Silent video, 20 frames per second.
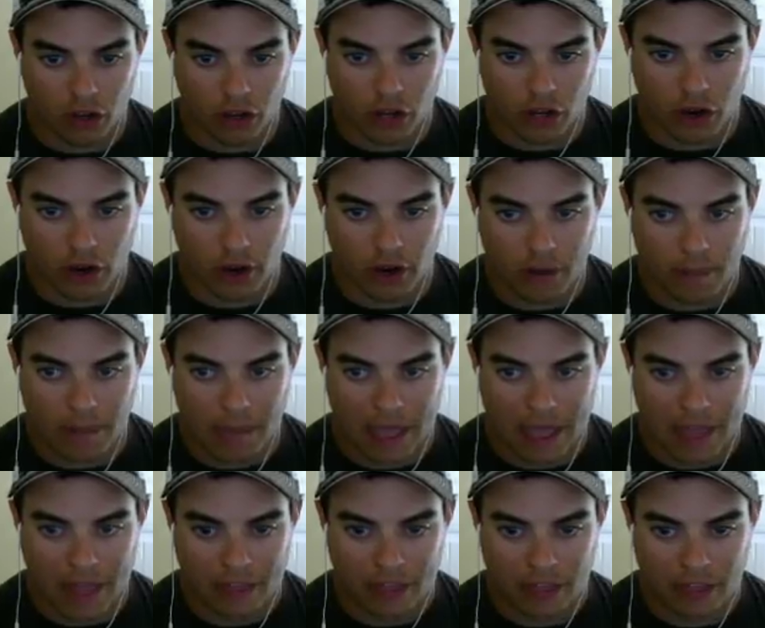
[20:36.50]
You're on a
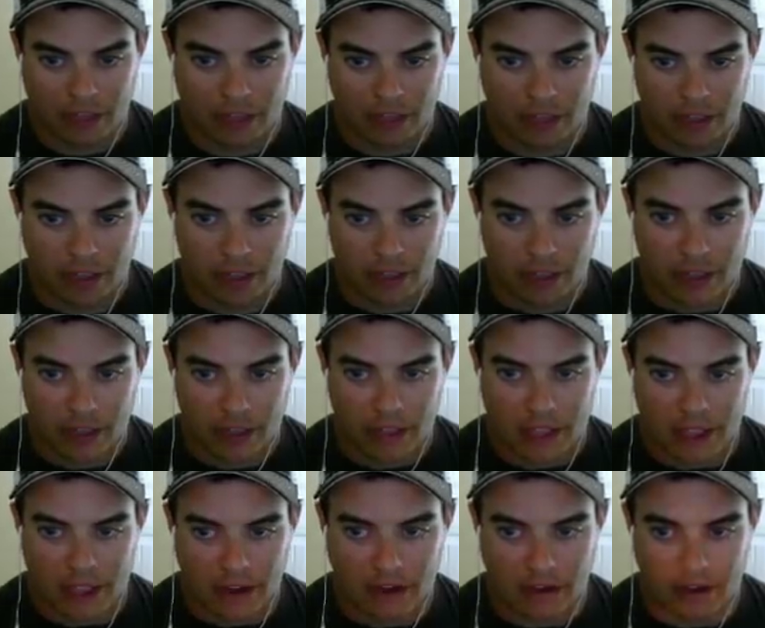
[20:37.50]
path
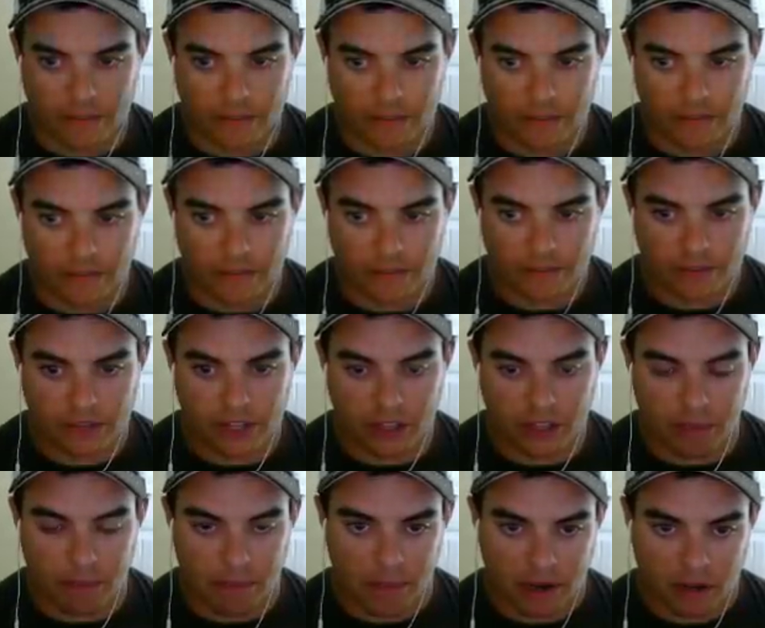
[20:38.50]
kind of to the
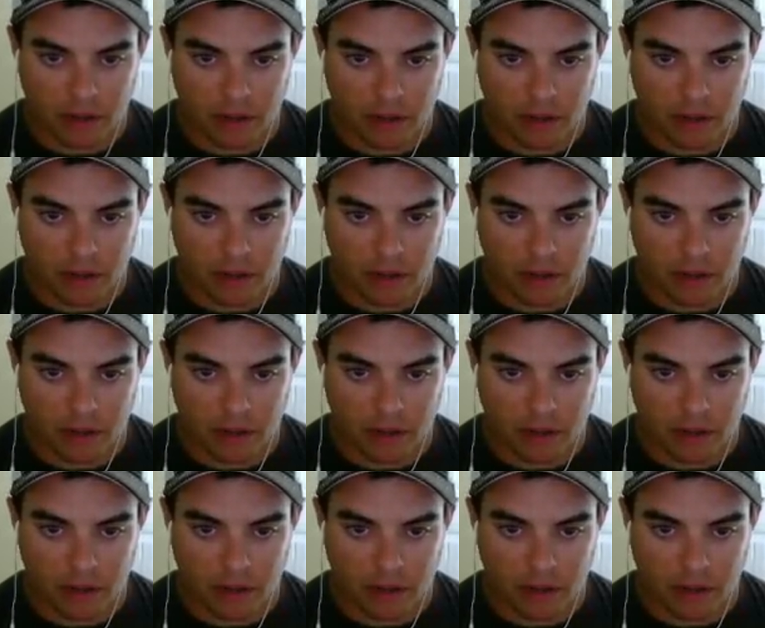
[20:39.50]
middle